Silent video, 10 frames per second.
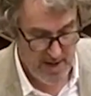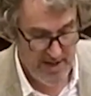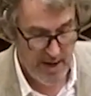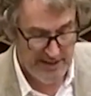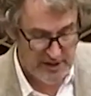
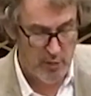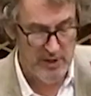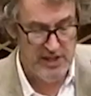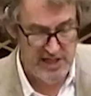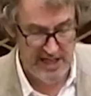Now, it's a
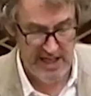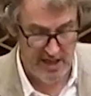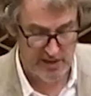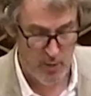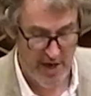
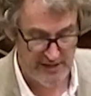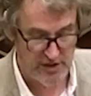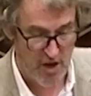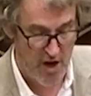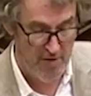ridiculous
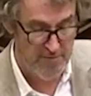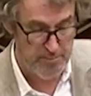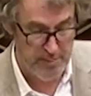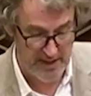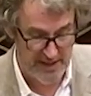waste
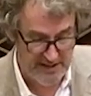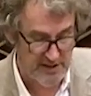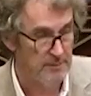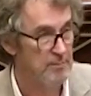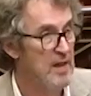of
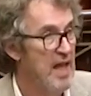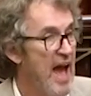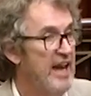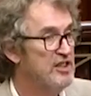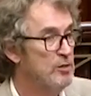police,
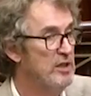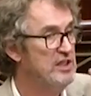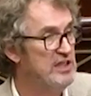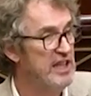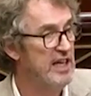and it's a
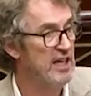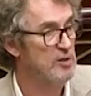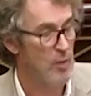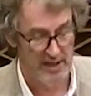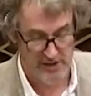
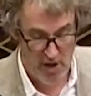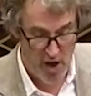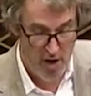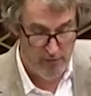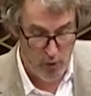ridiculous waste
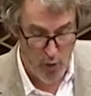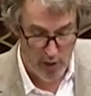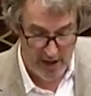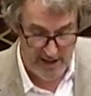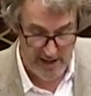of
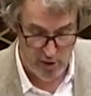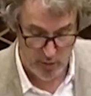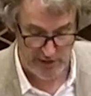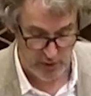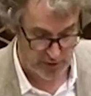court and legal
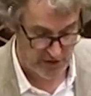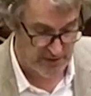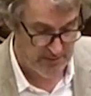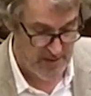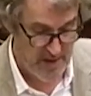
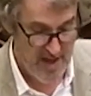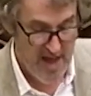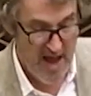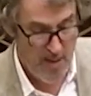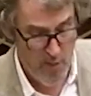resources.
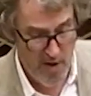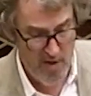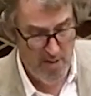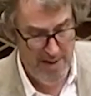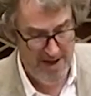And
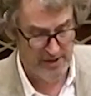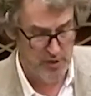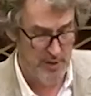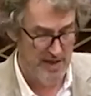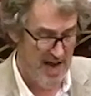we're about
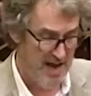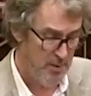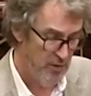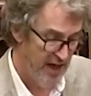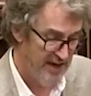to
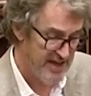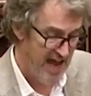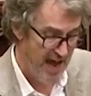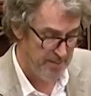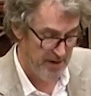enable that to
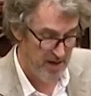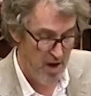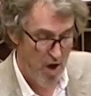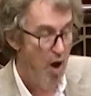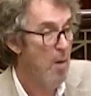happen
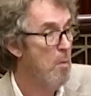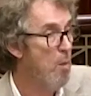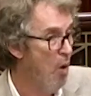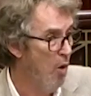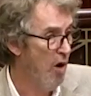
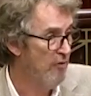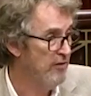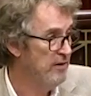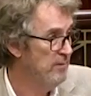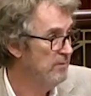more
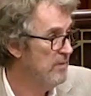often